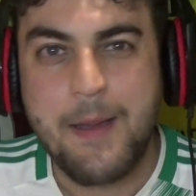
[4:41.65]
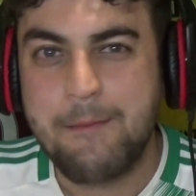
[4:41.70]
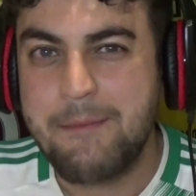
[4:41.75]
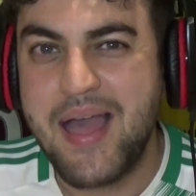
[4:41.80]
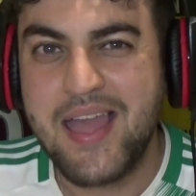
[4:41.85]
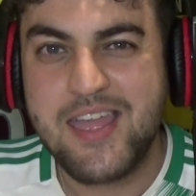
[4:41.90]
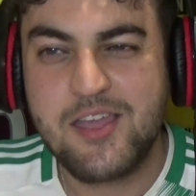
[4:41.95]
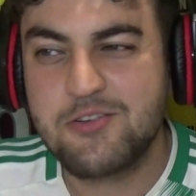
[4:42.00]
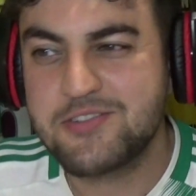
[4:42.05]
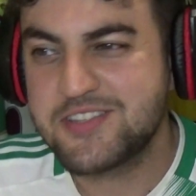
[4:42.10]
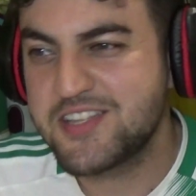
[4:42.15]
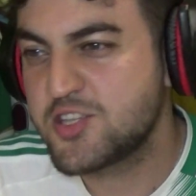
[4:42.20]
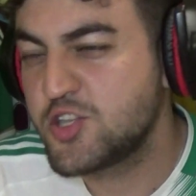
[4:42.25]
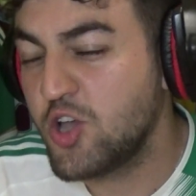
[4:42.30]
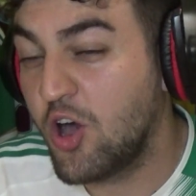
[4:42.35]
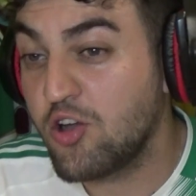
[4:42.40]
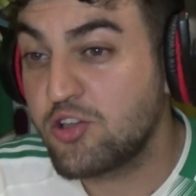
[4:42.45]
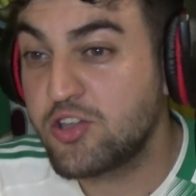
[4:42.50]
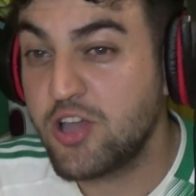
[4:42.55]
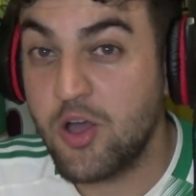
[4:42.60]
Mahious has
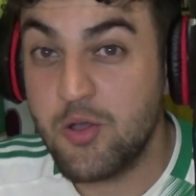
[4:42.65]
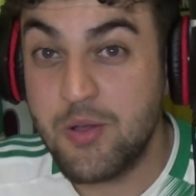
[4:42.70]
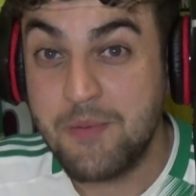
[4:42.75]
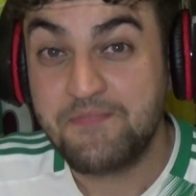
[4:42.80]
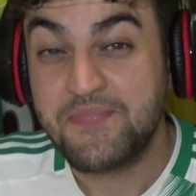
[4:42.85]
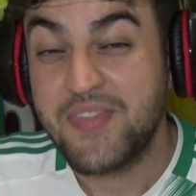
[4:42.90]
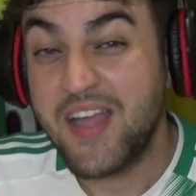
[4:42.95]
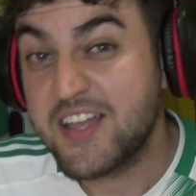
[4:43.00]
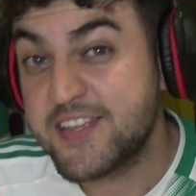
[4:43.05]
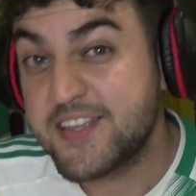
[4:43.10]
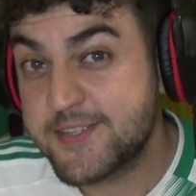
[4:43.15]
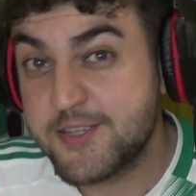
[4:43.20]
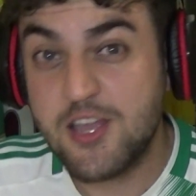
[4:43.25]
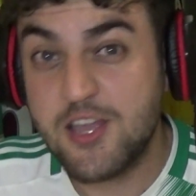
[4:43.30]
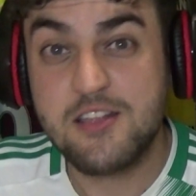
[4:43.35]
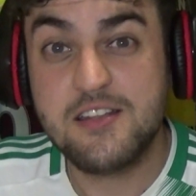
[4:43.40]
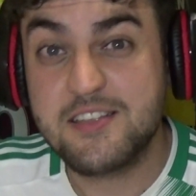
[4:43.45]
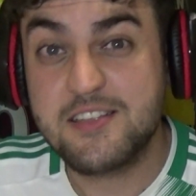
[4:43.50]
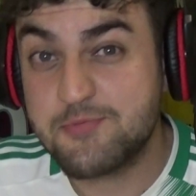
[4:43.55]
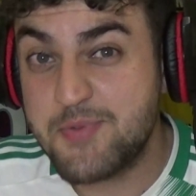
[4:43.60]
got to go. As
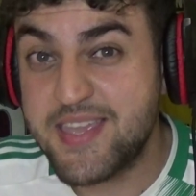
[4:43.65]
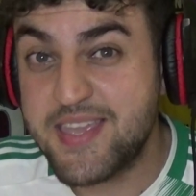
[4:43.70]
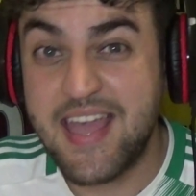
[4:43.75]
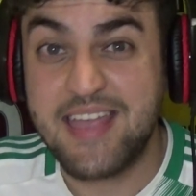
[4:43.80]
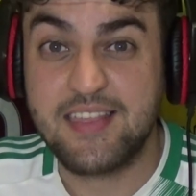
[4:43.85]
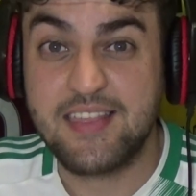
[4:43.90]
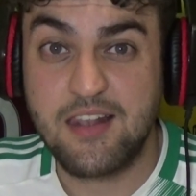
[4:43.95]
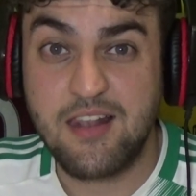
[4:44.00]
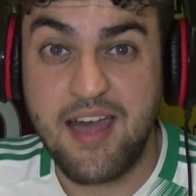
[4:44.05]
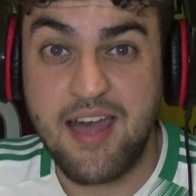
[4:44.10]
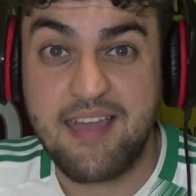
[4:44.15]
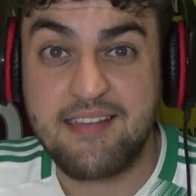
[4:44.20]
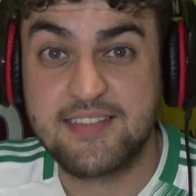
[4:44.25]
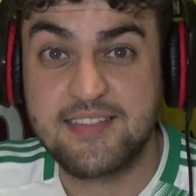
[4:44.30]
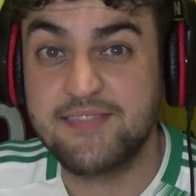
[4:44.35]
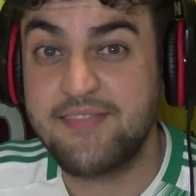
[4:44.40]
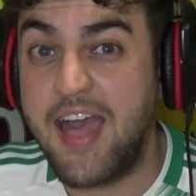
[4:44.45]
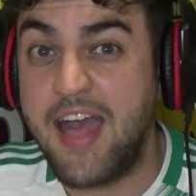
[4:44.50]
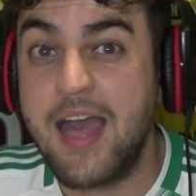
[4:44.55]
soon as we get the likes of